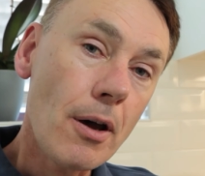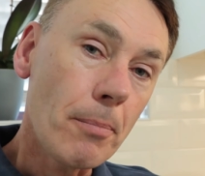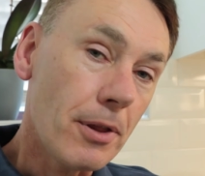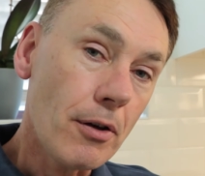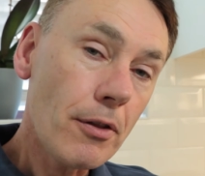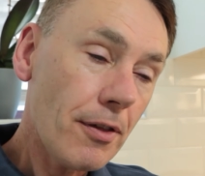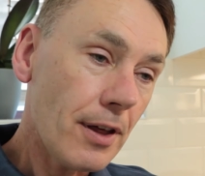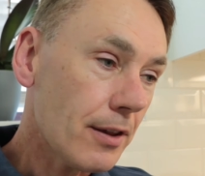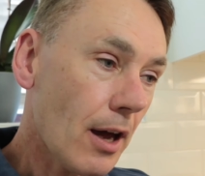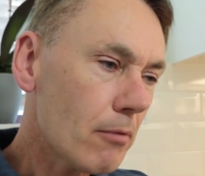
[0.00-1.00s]
but the other
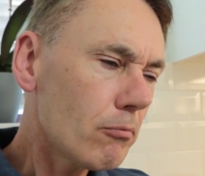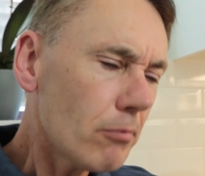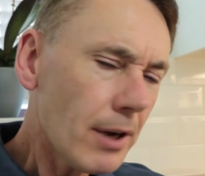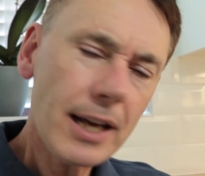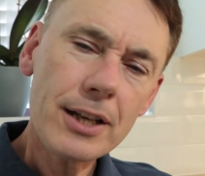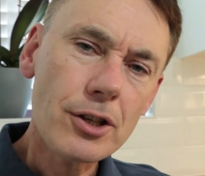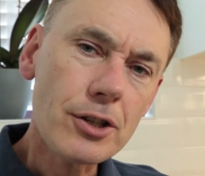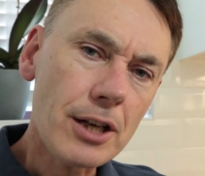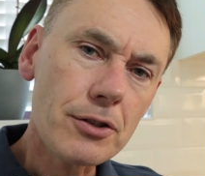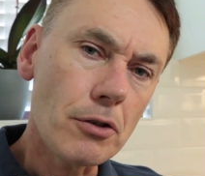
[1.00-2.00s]
thing that I really
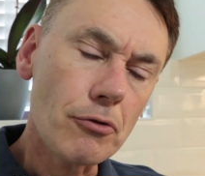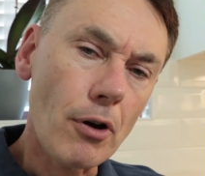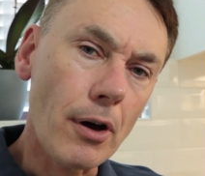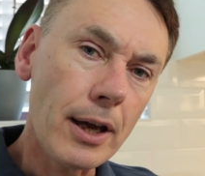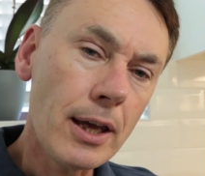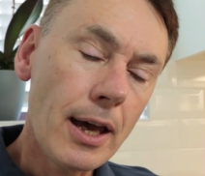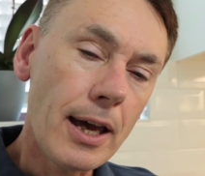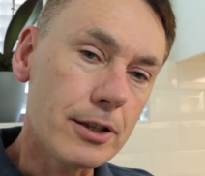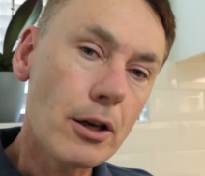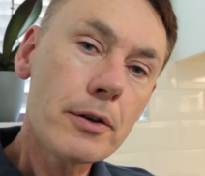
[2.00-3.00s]
suggest you try
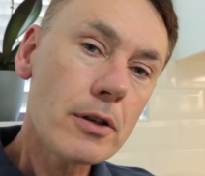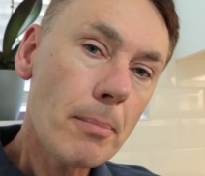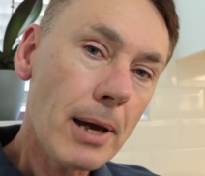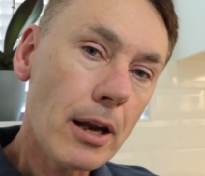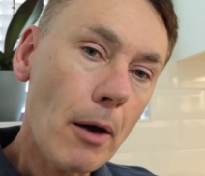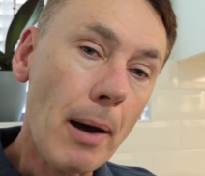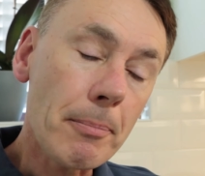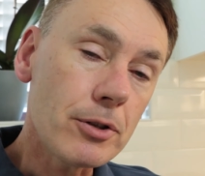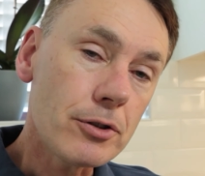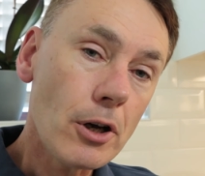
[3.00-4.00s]
is go into the B&O app
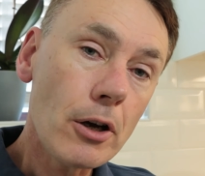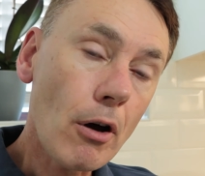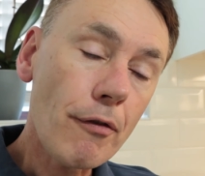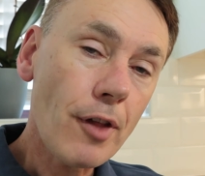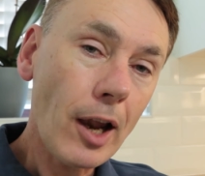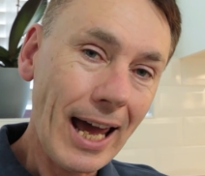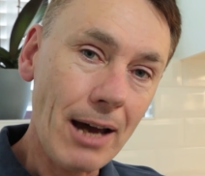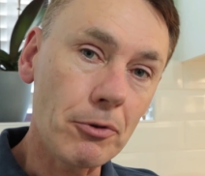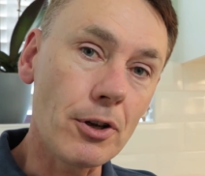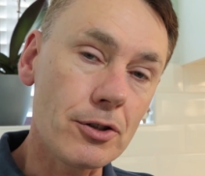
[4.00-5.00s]
and turn off the
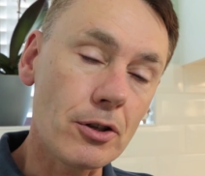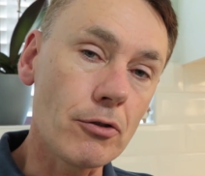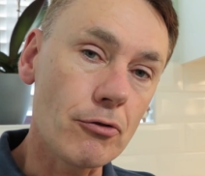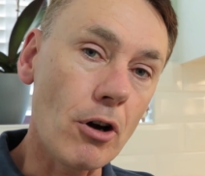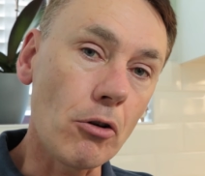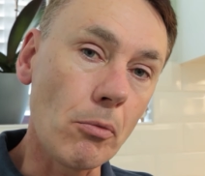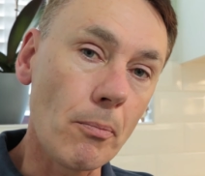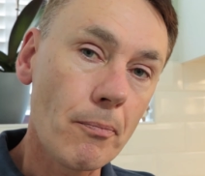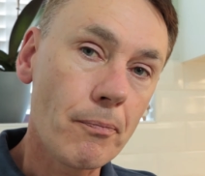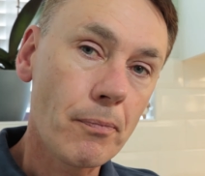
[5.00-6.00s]
loudness control.
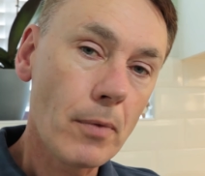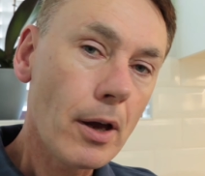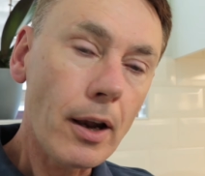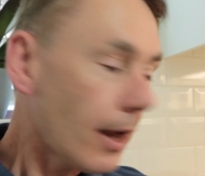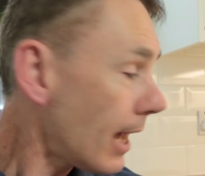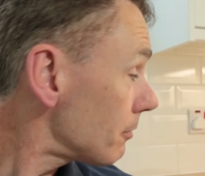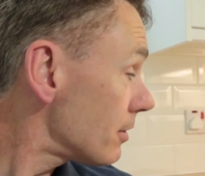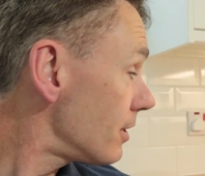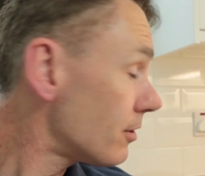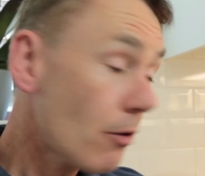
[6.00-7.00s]

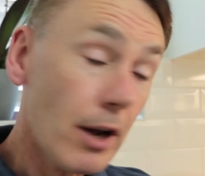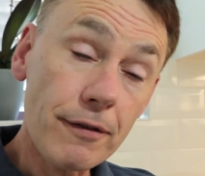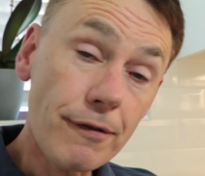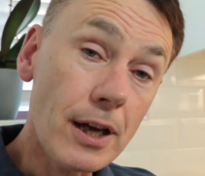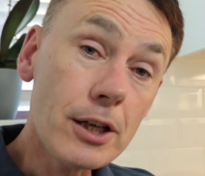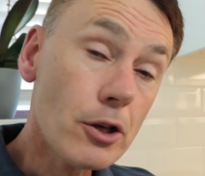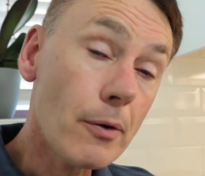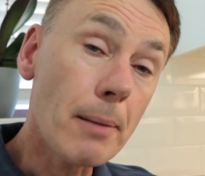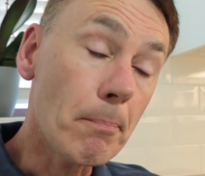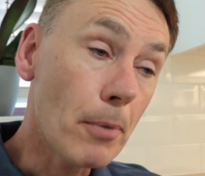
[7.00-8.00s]
Loudness is a great feature.
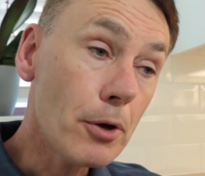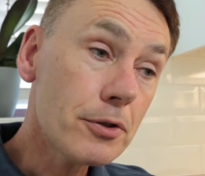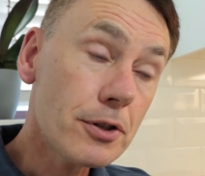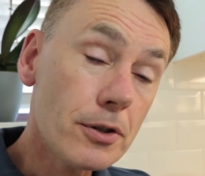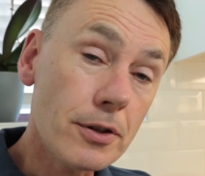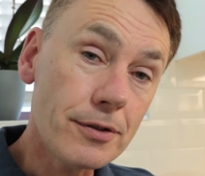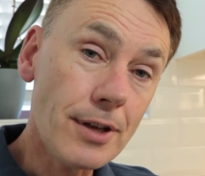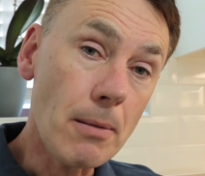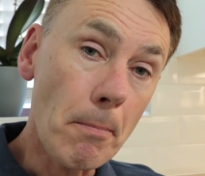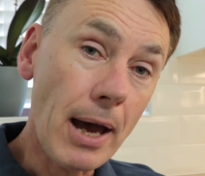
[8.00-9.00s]
It boosts
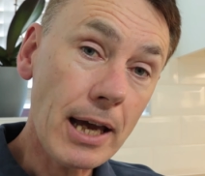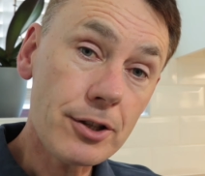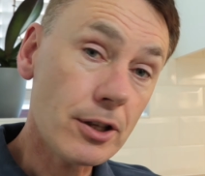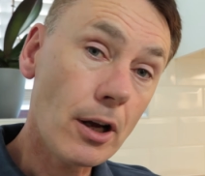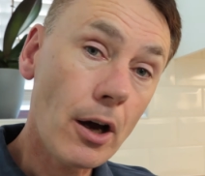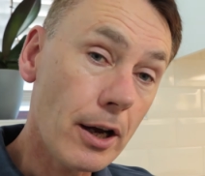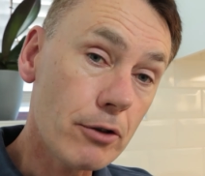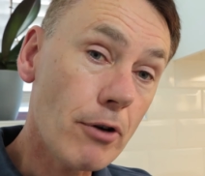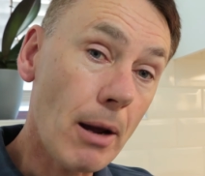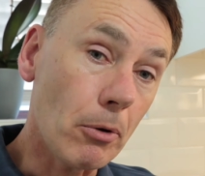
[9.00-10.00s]
deep bass and high
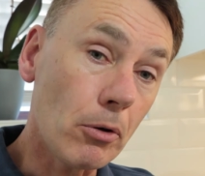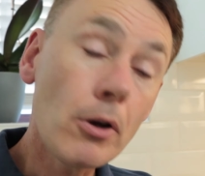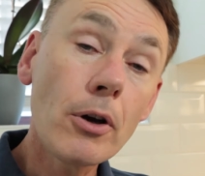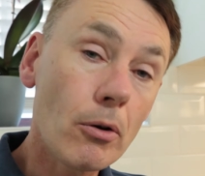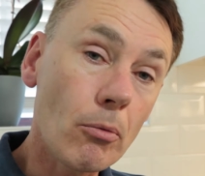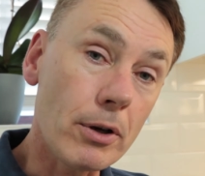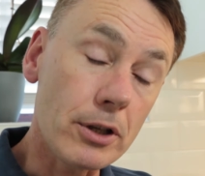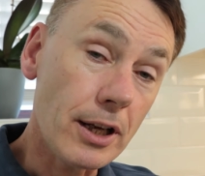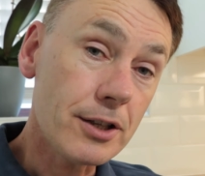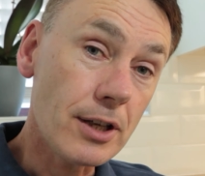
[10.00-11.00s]
treble when
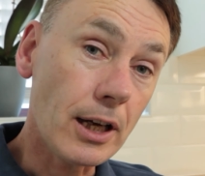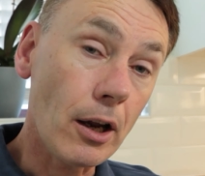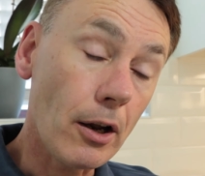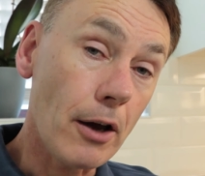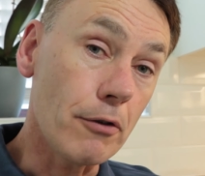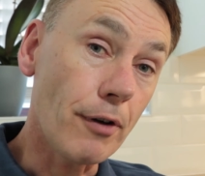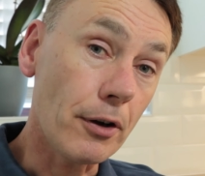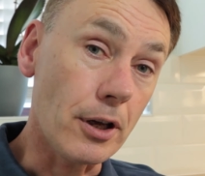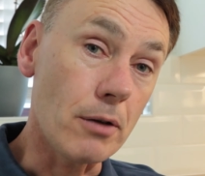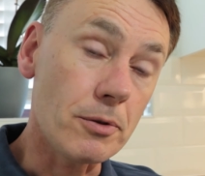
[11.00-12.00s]
you're listening at low
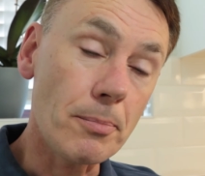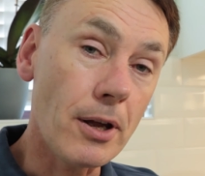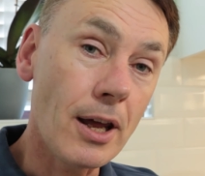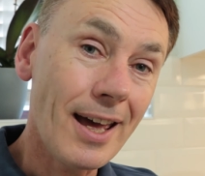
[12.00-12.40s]
volumes, but